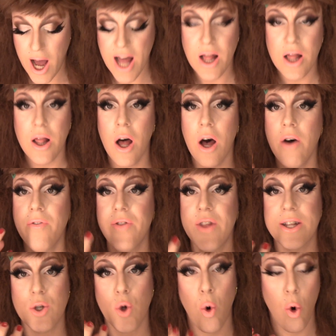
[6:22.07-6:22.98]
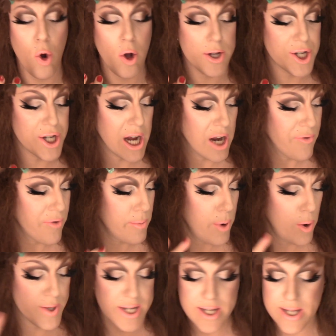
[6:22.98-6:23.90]
I love this coral shade from
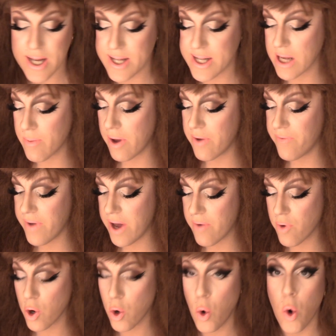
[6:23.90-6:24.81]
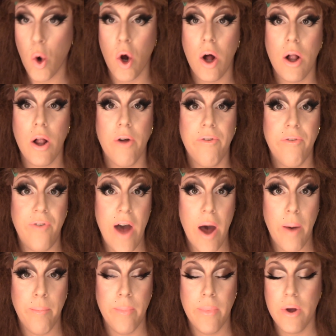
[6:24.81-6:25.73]
OCC. It's like my favorite coral,
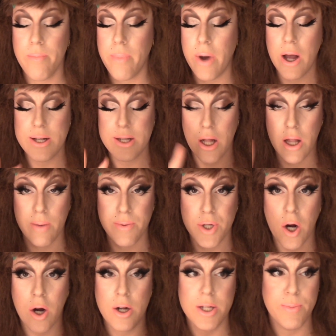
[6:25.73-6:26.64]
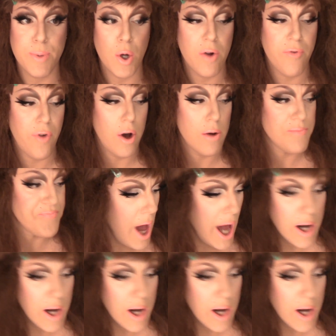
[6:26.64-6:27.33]
Femme, but it's a lip tar, it's beautiful.